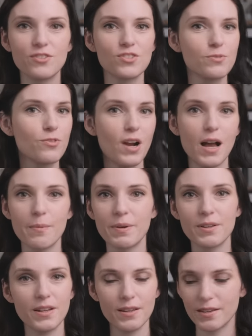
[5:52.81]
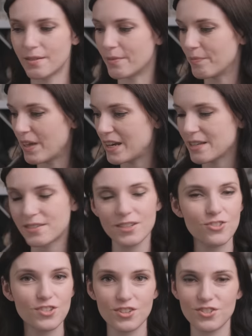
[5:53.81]
Just grab uh, um, any
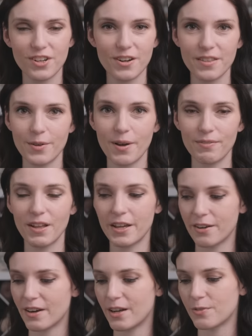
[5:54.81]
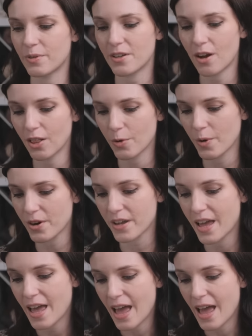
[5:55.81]
stitch dictionary that you have lying around with color work.